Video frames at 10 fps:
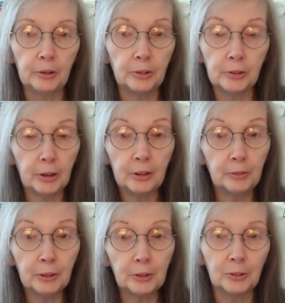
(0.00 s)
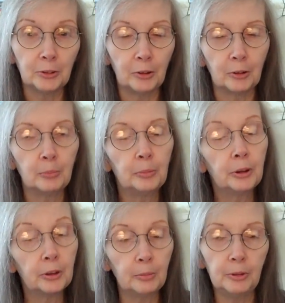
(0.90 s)
It's a science fiction song, but
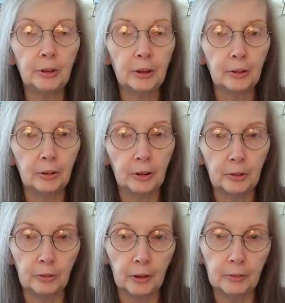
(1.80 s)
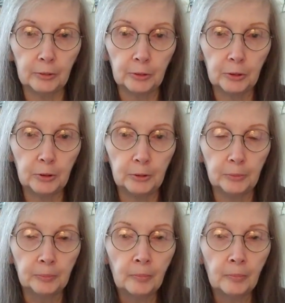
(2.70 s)
it can be taken on other levels too.